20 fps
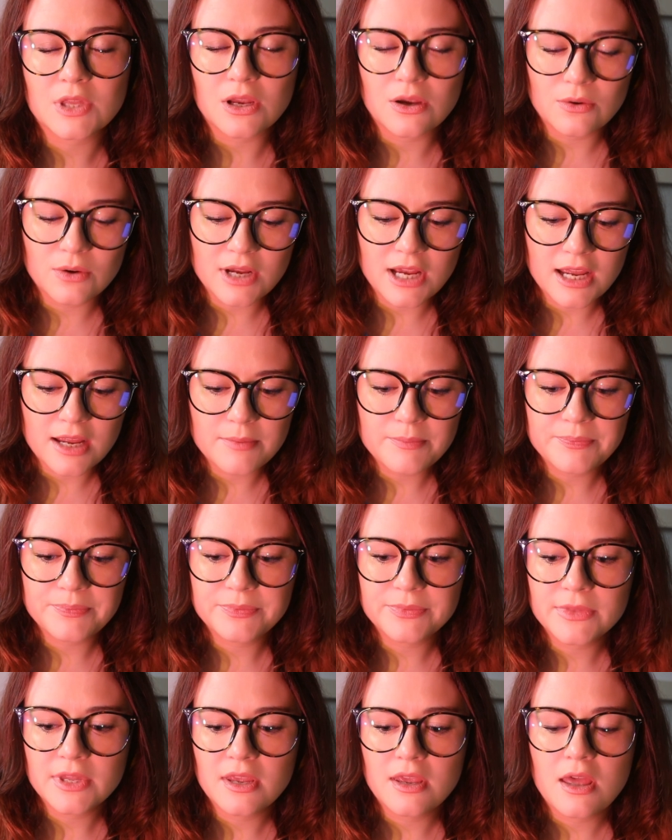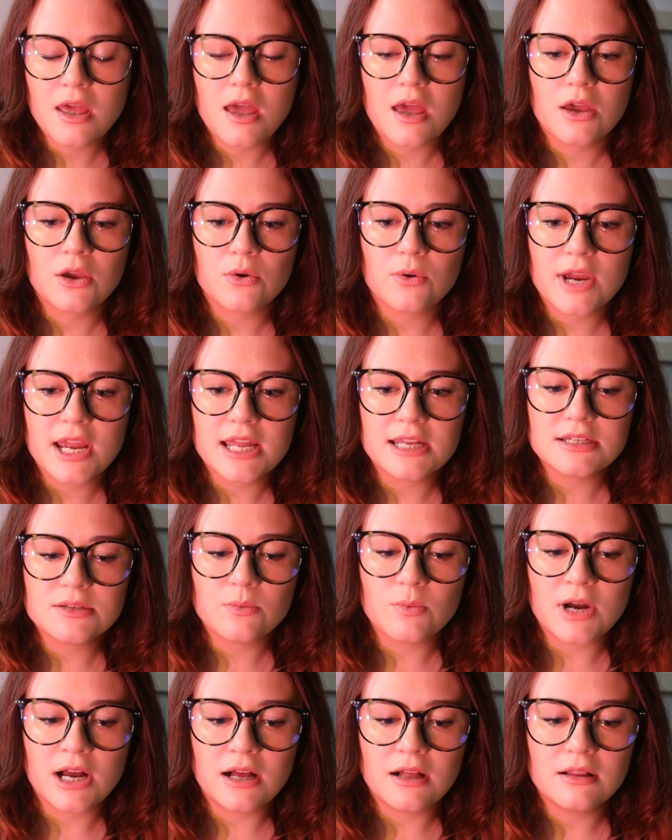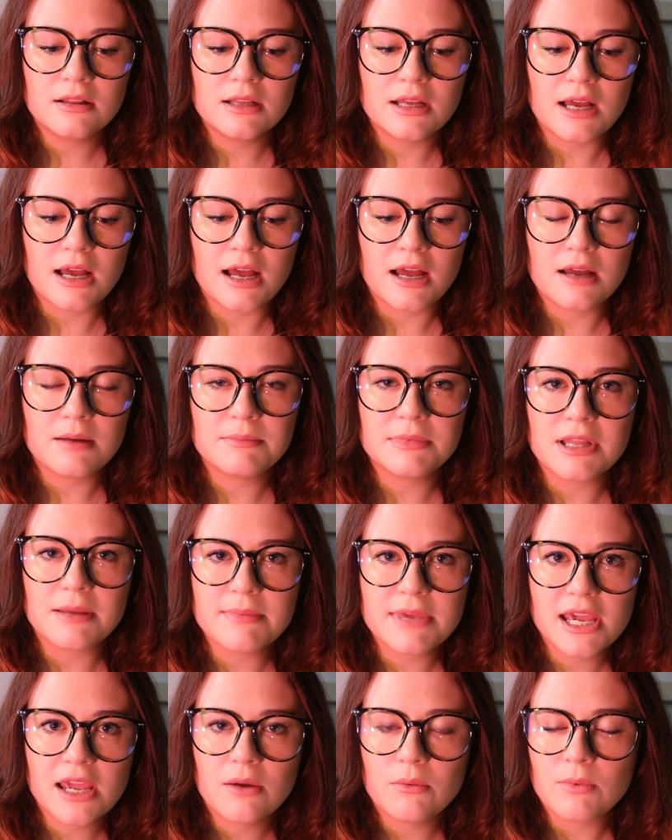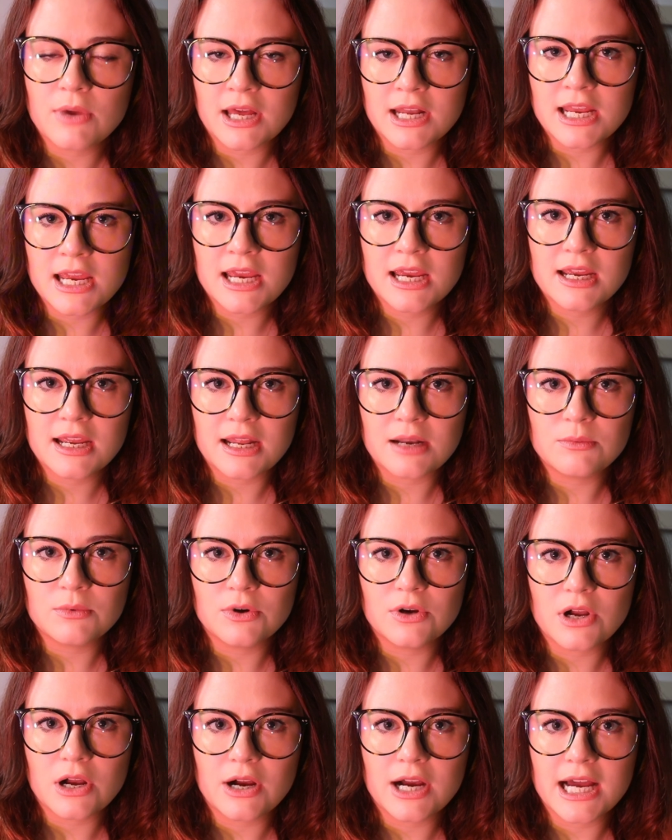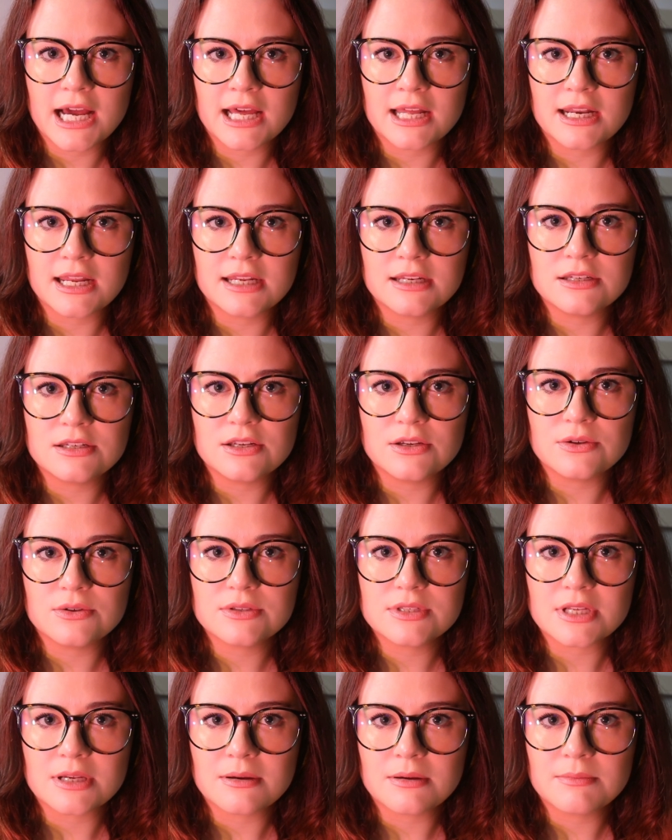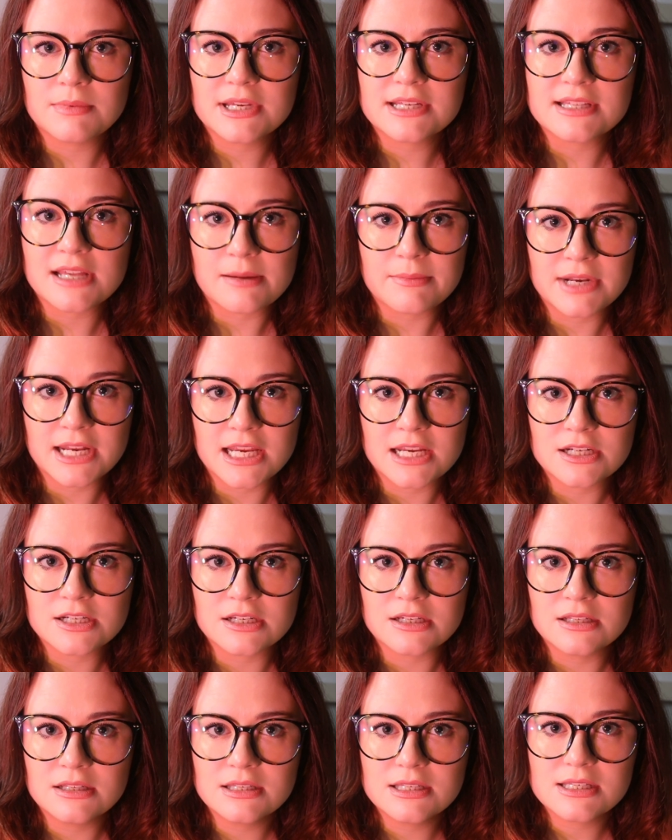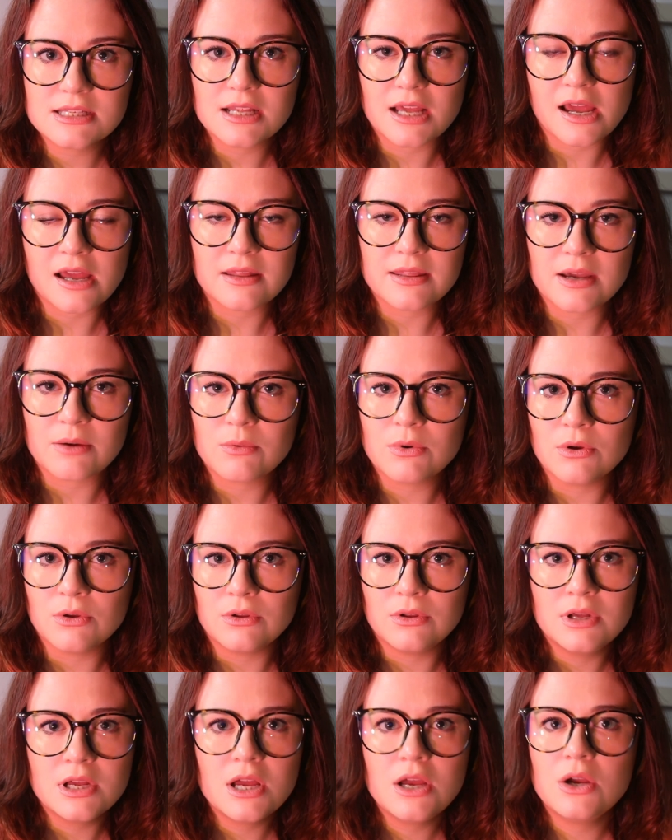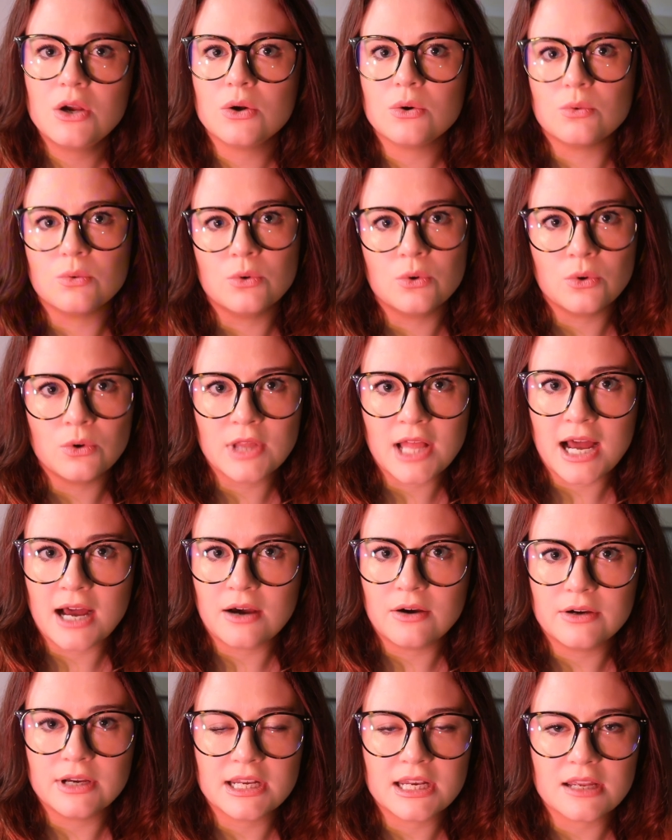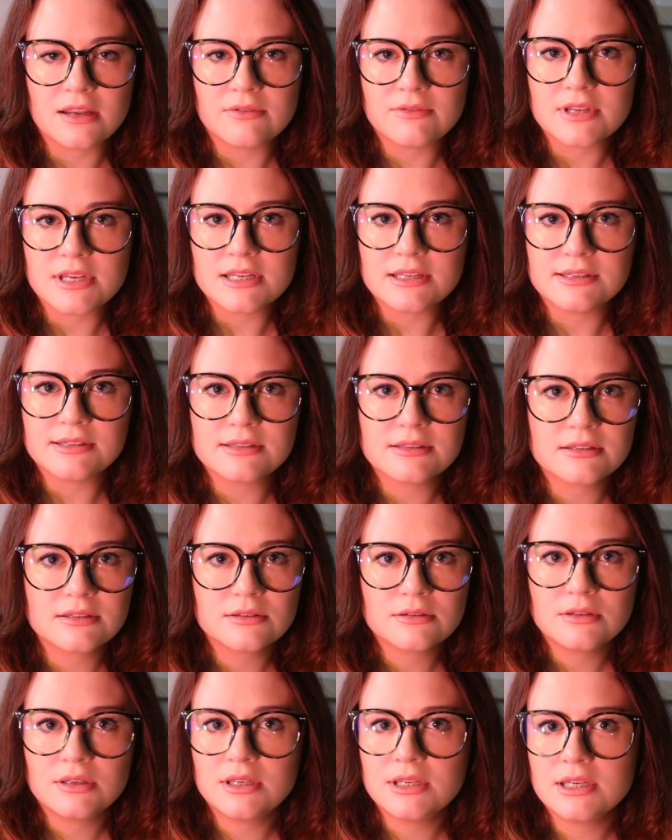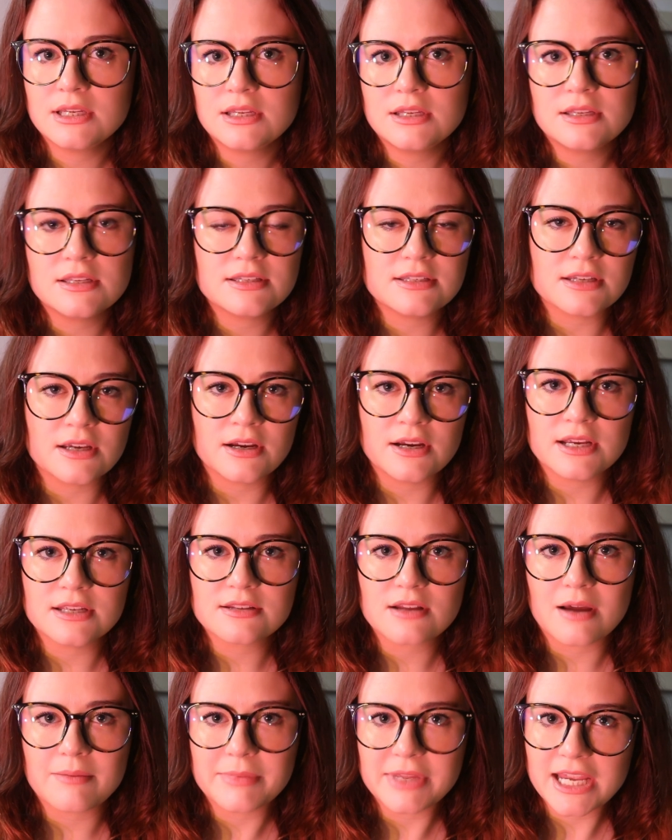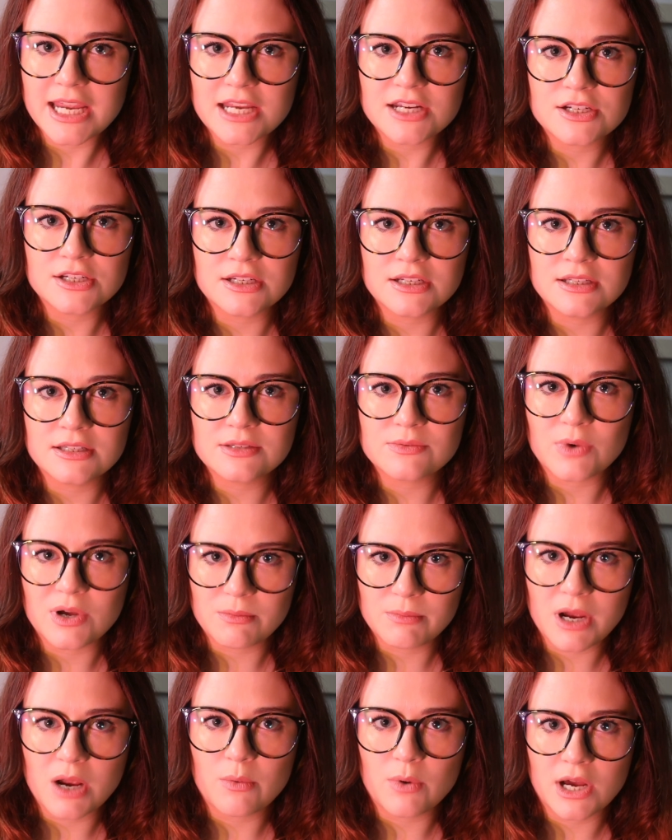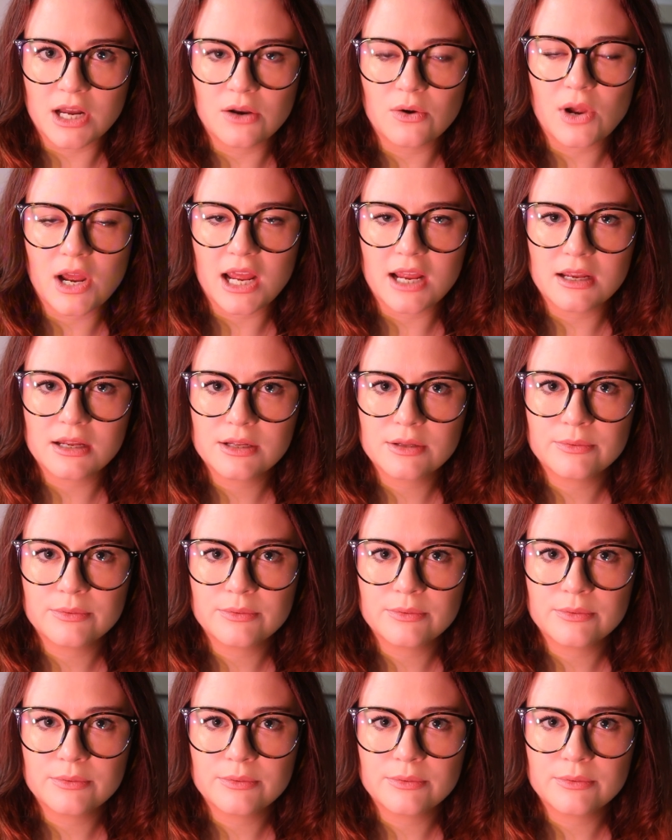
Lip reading: Okay. Great. Well, let me get ready, and we'll go ahead and do some examinations that will rule out any of these serious complications one by one, okay?